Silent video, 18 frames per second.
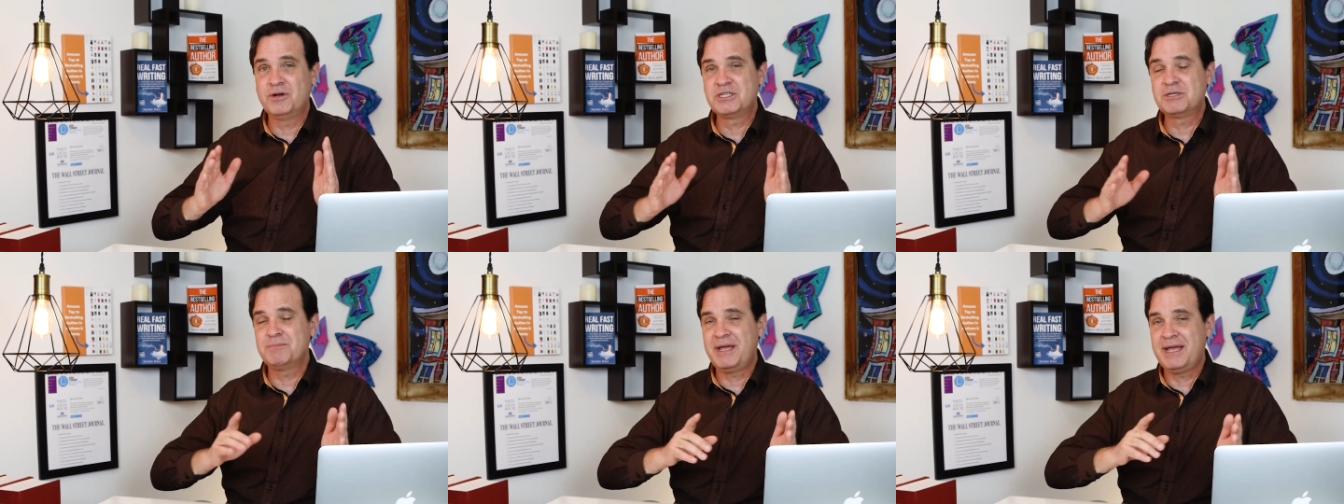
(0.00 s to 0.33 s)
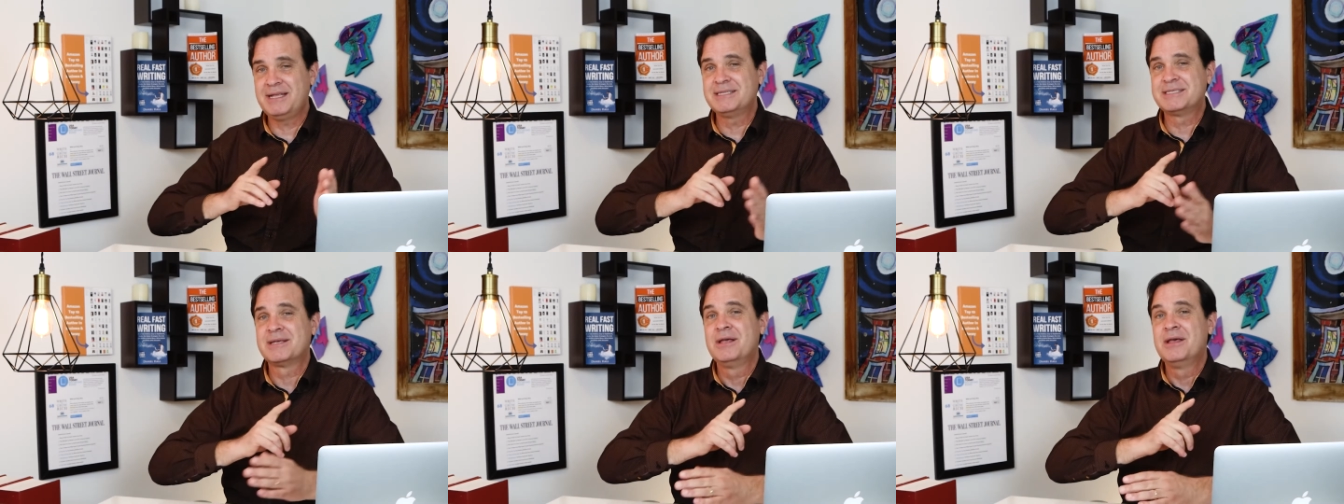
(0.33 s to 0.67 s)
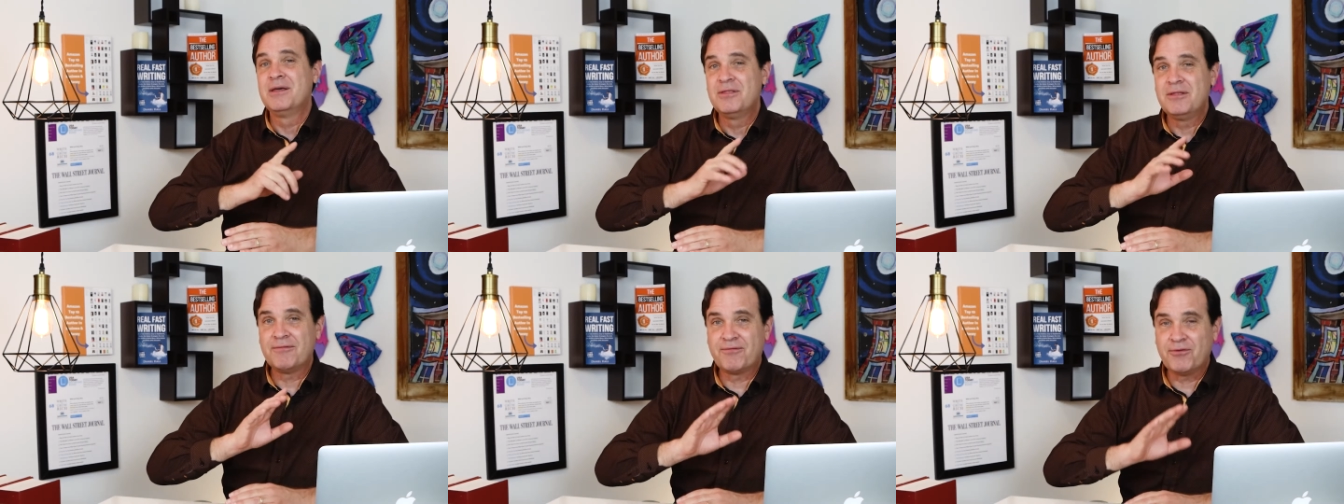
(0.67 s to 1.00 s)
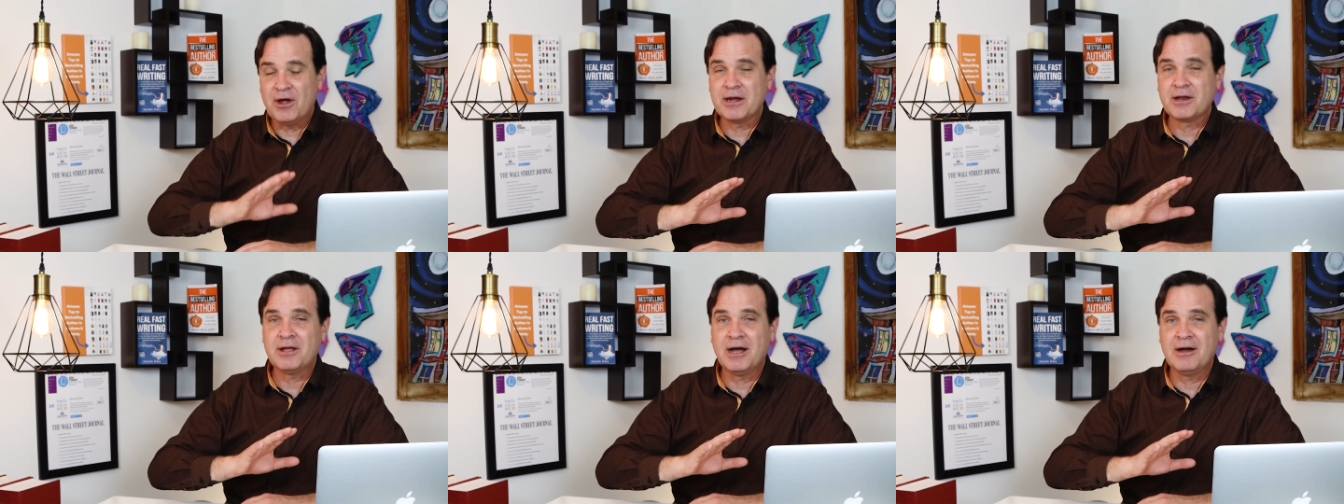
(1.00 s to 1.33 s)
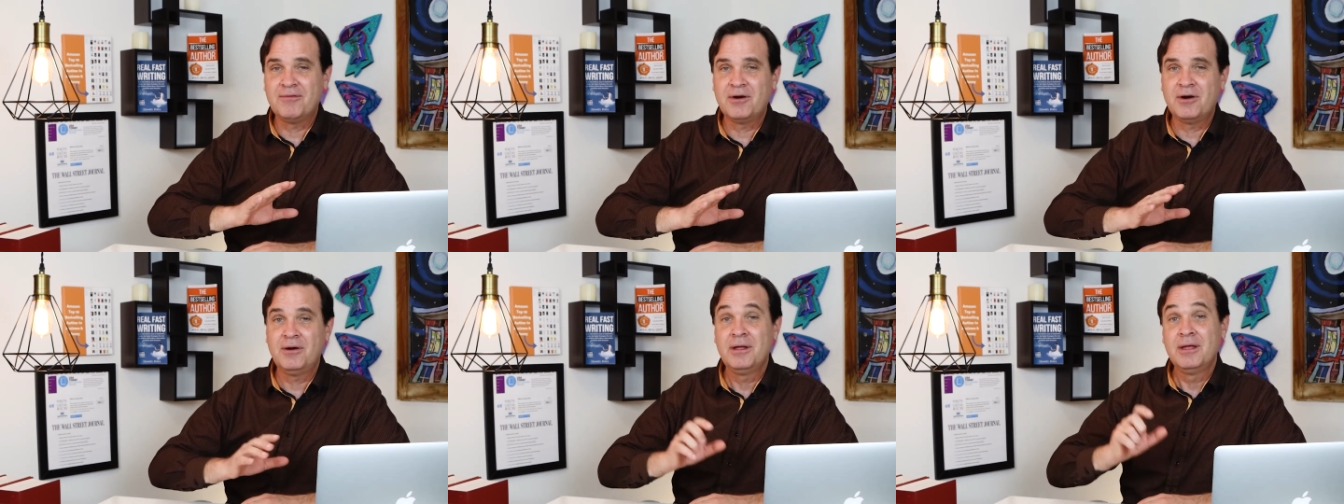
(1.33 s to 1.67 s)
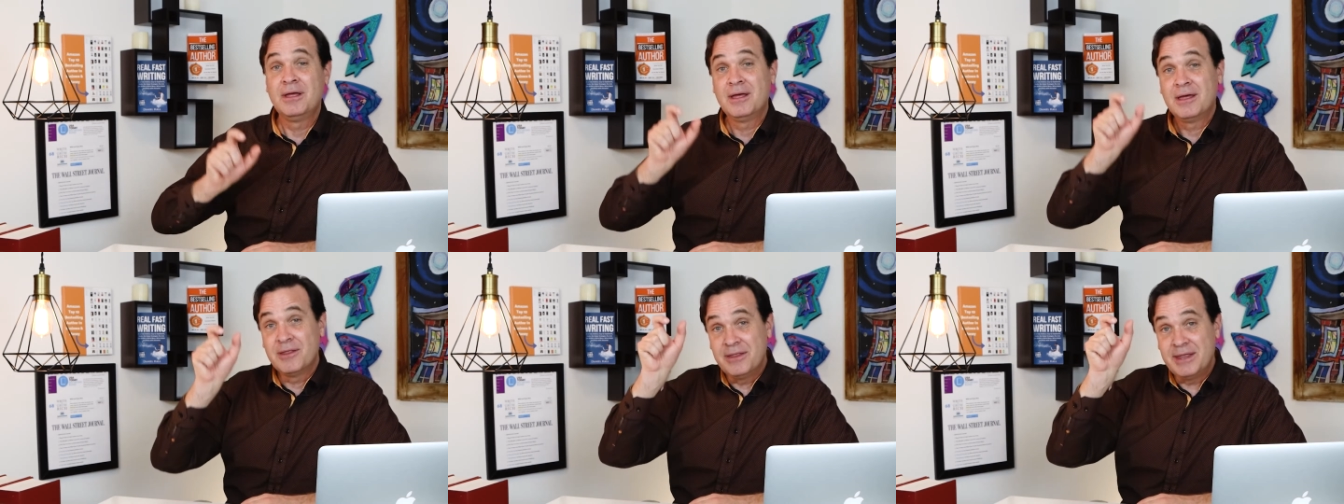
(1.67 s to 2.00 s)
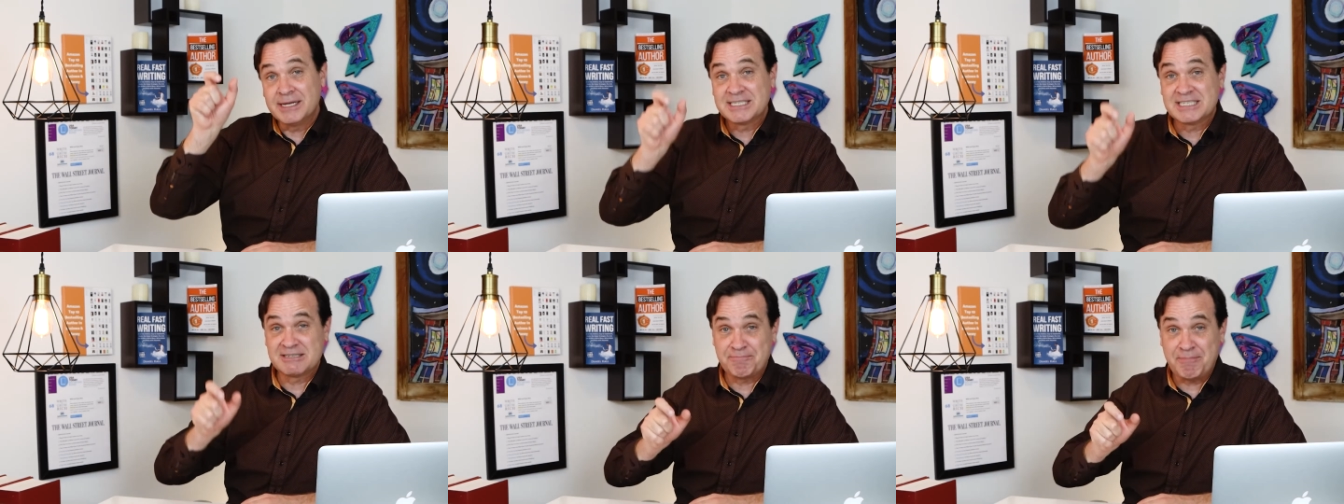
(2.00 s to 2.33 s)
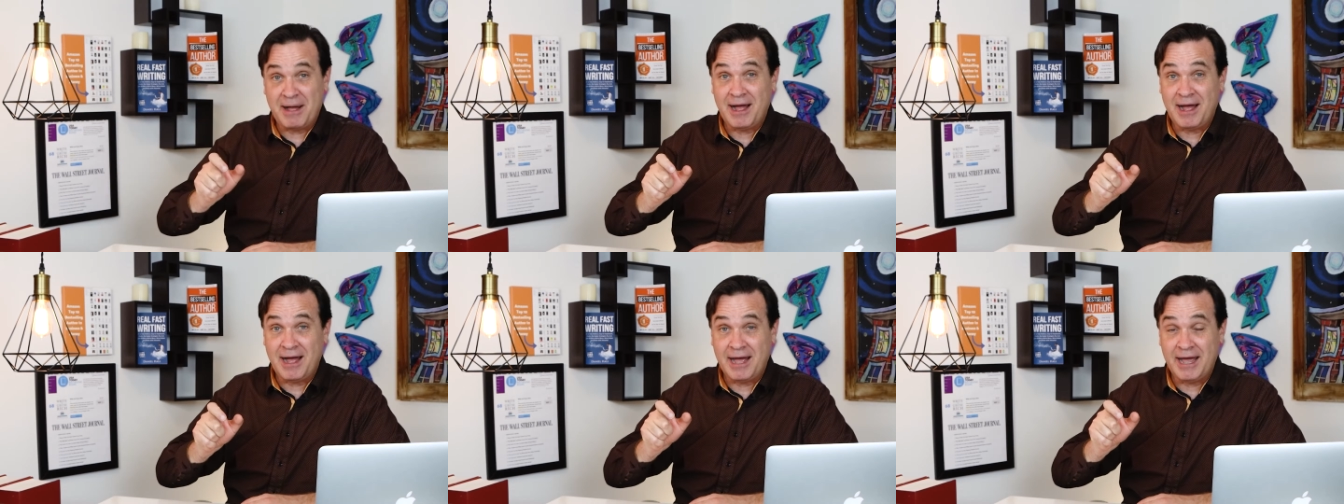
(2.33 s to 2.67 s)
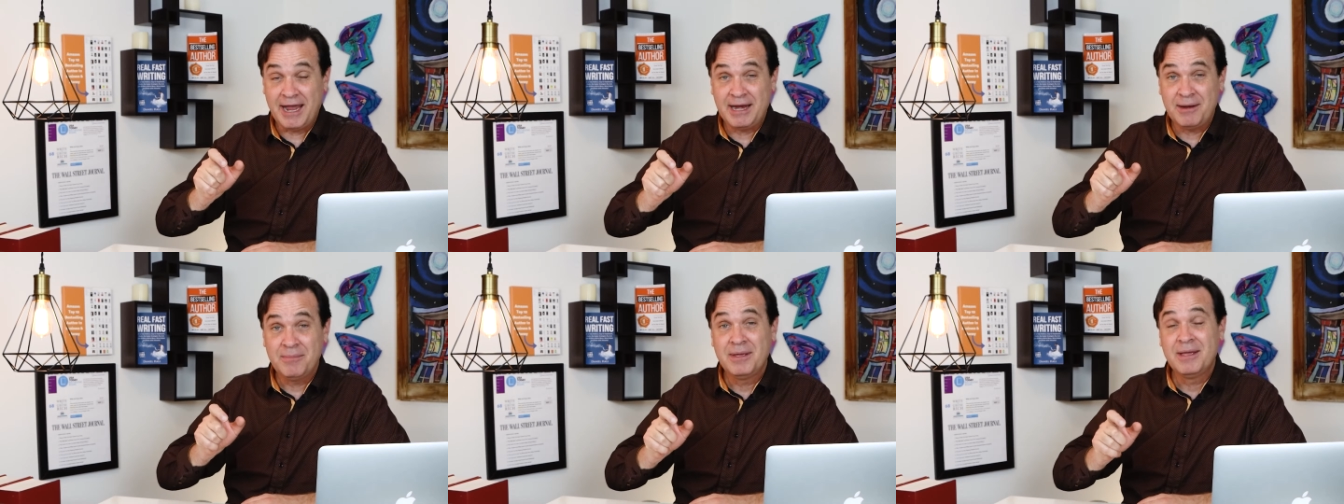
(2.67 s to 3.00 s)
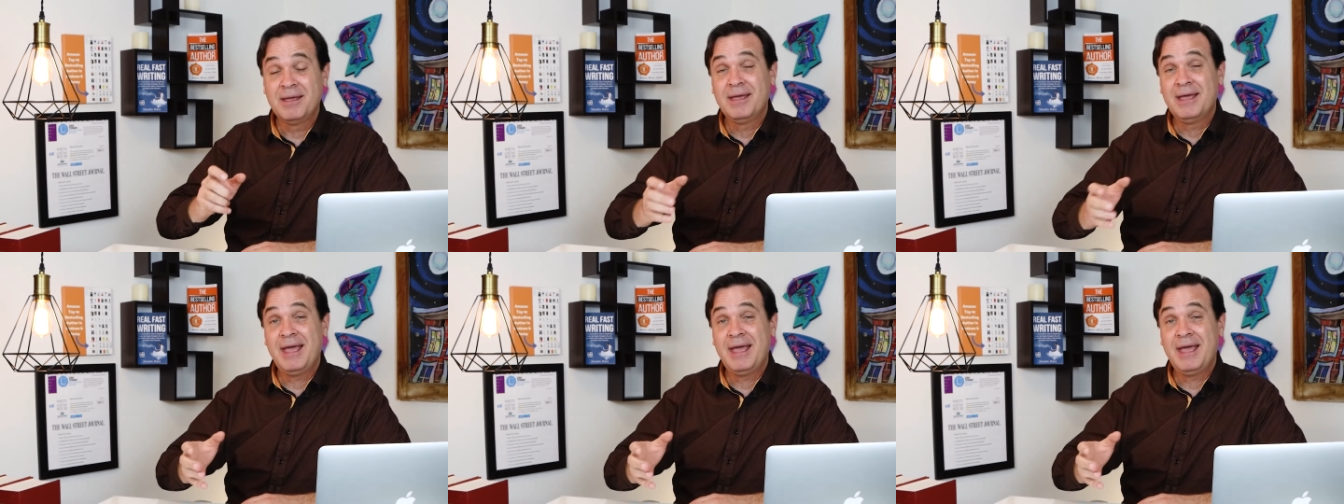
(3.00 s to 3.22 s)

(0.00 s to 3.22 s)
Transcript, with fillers: which means the front cover, the spine,